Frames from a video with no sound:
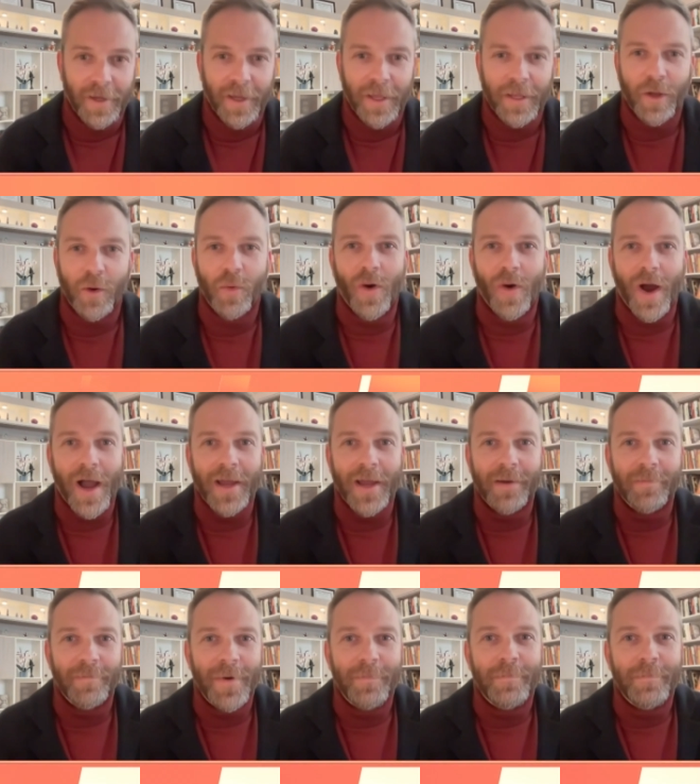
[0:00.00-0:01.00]
Hello, I
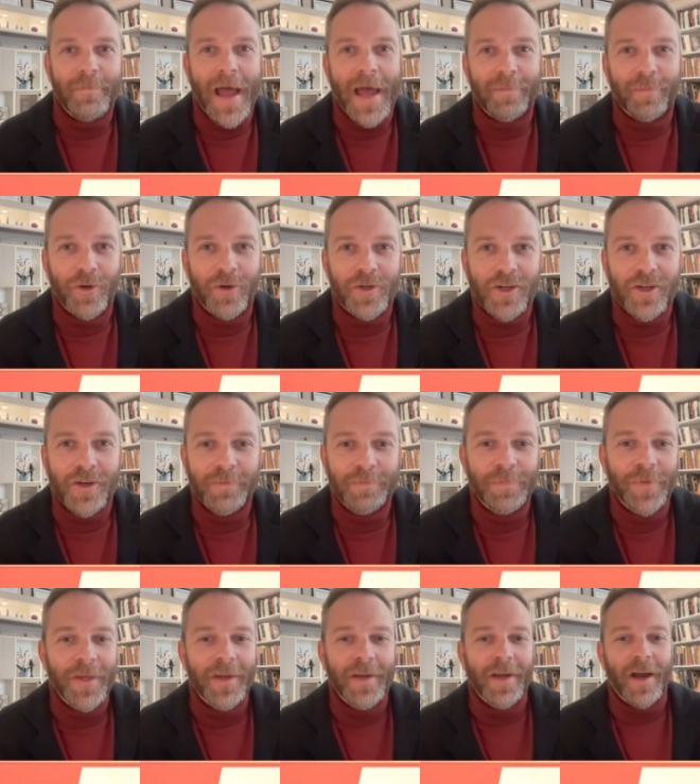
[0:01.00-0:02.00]
am Matt Butcher.
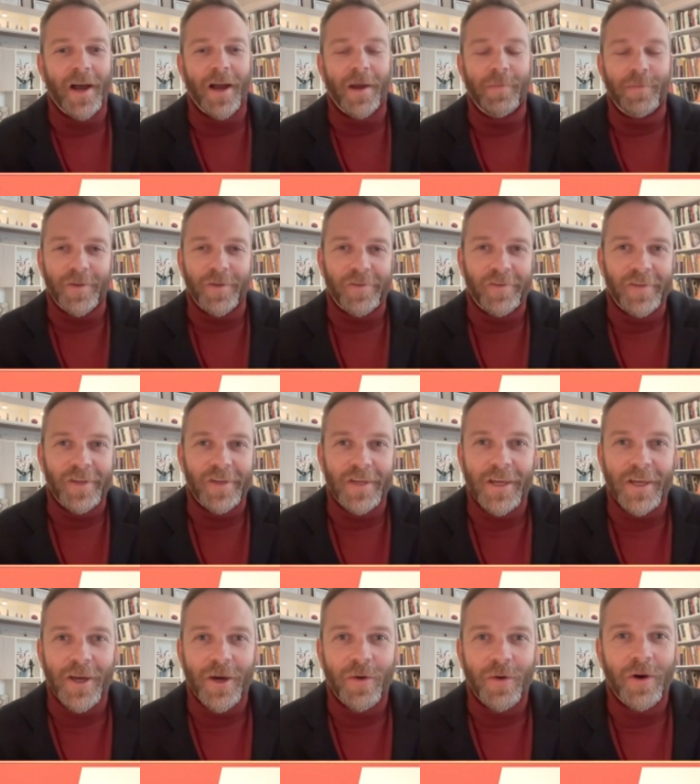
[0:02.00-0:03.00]
I'm the C
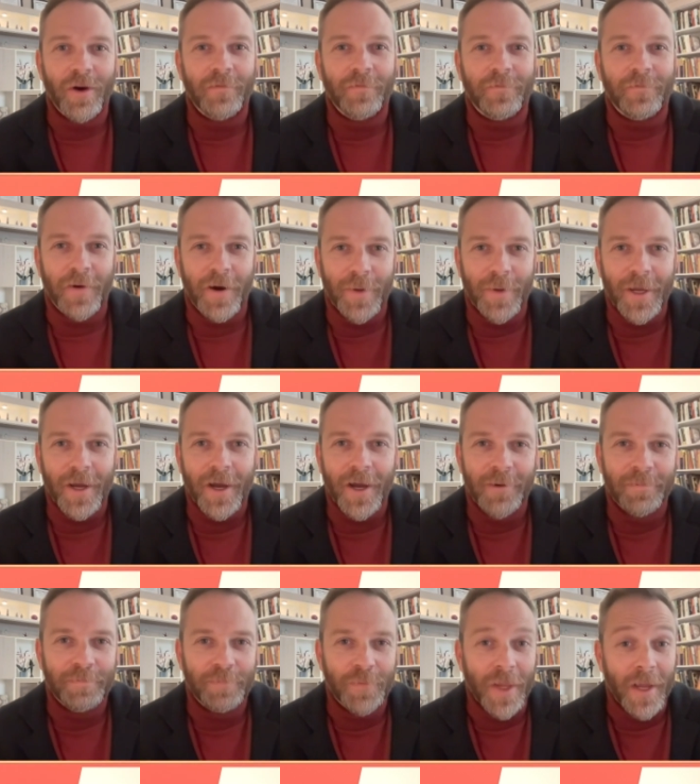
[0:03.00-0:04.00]
E O of
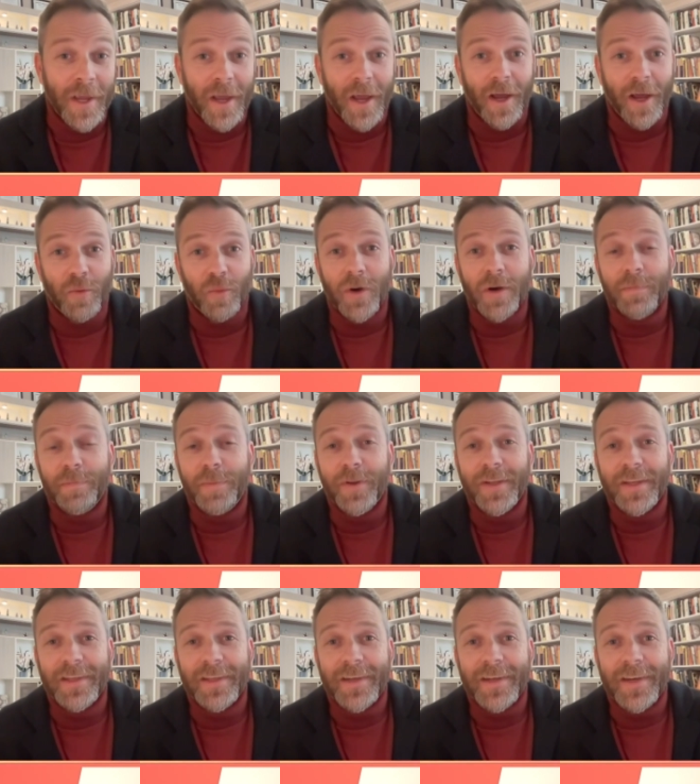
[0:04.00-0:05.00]
Fermyon. Uh, we're
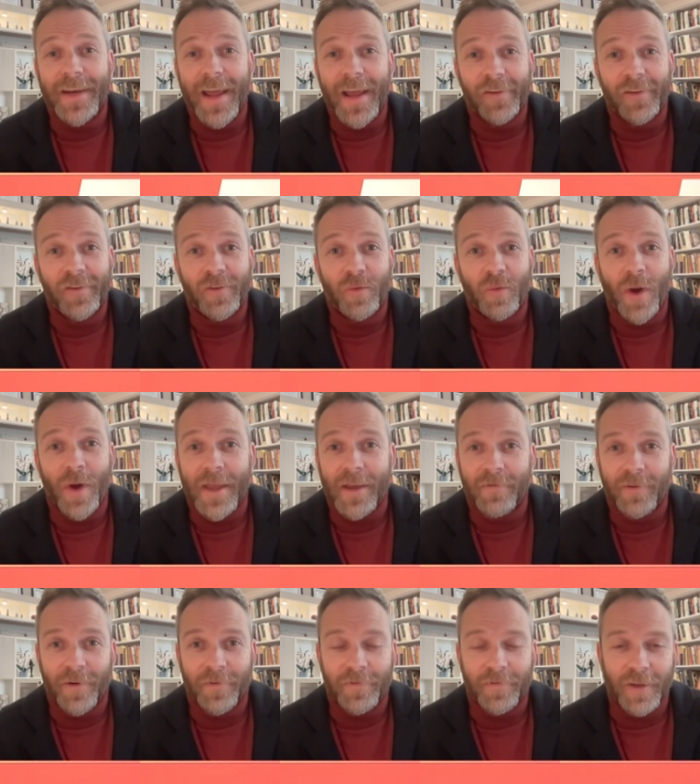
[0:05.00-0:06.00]
building the next wave
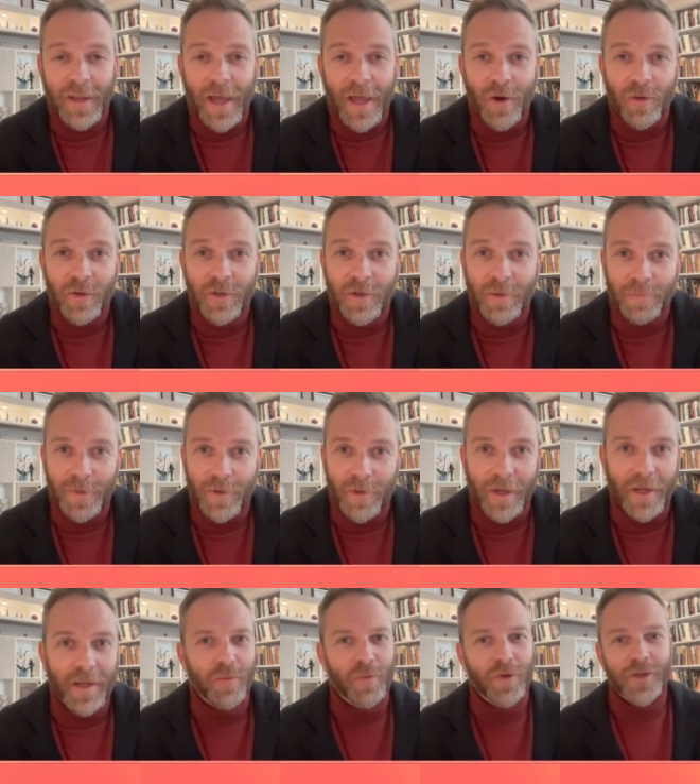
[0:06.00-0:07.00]
of cloud
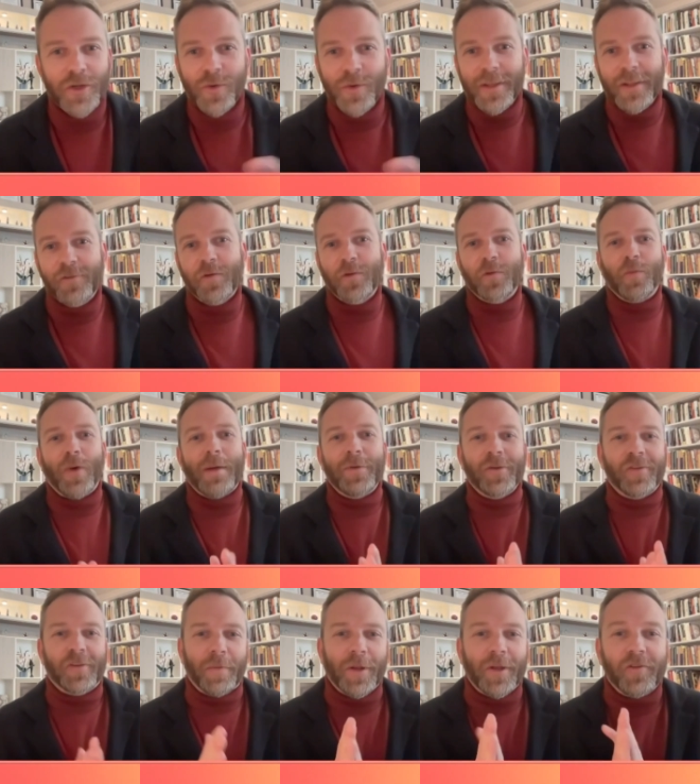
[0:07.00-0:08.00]
computing, and we're doing this with
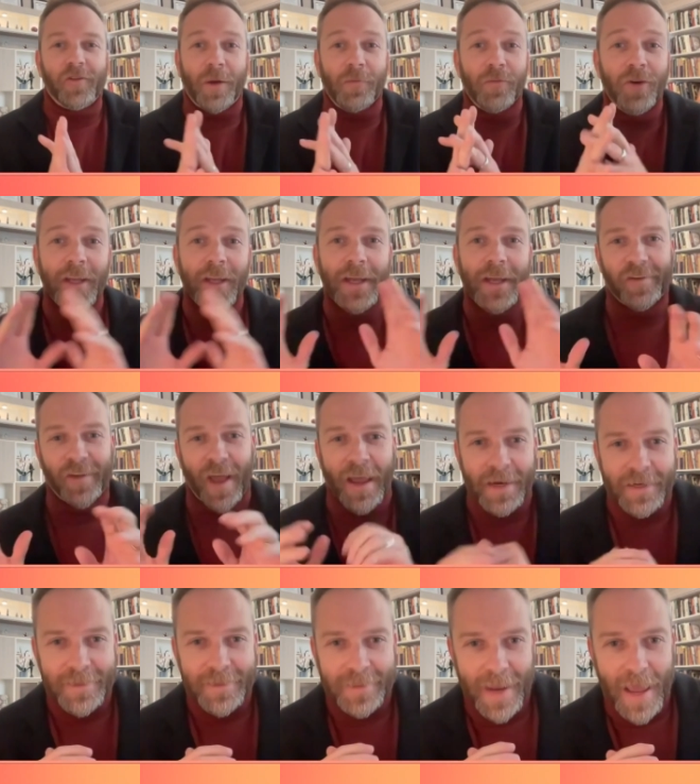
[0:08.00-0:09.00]
WebAssembly. So I'm really
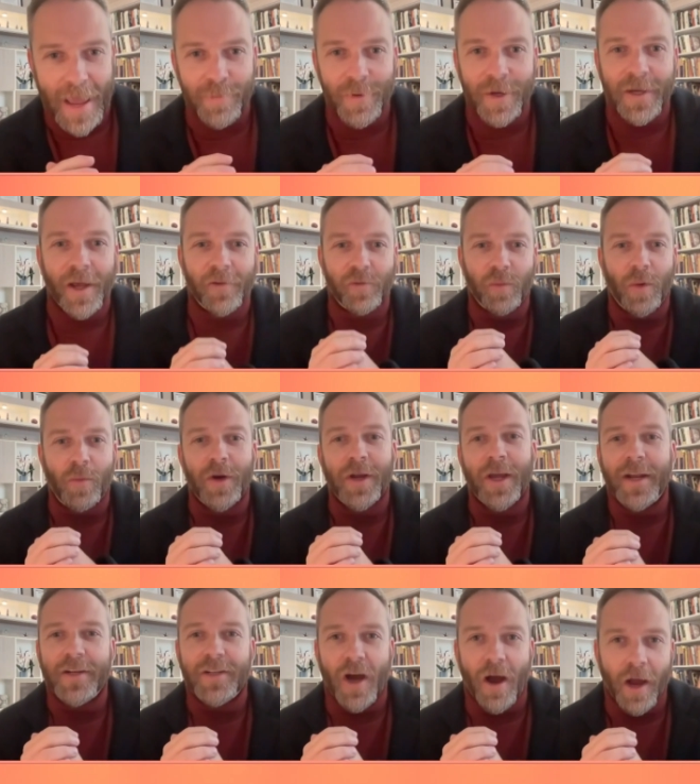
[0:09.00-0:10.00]
excited today because what we're
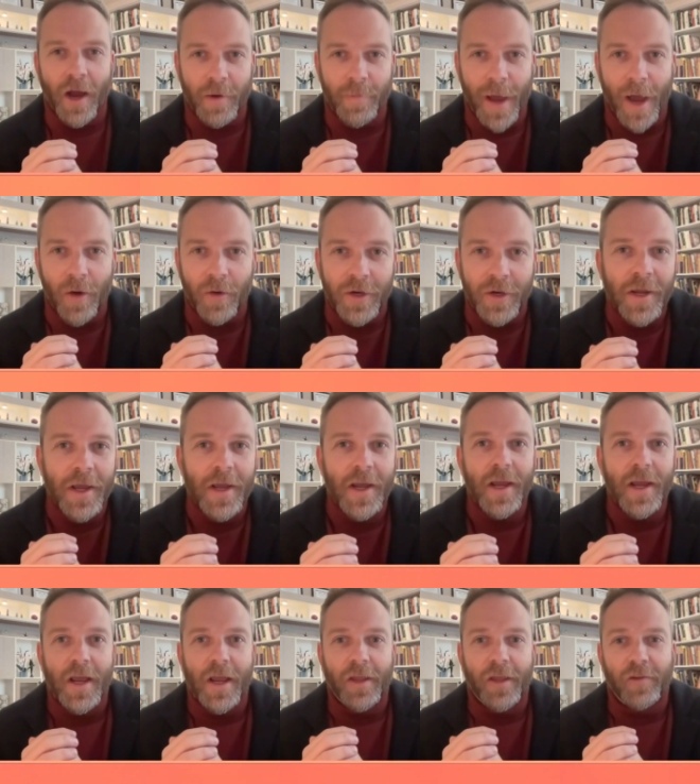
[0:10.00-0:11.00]
going to talk about
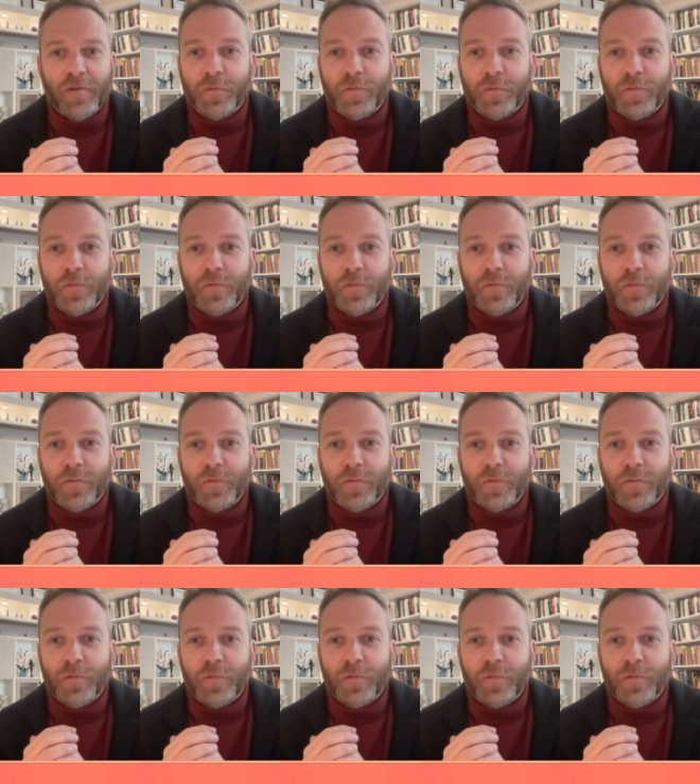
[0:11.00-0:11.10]
is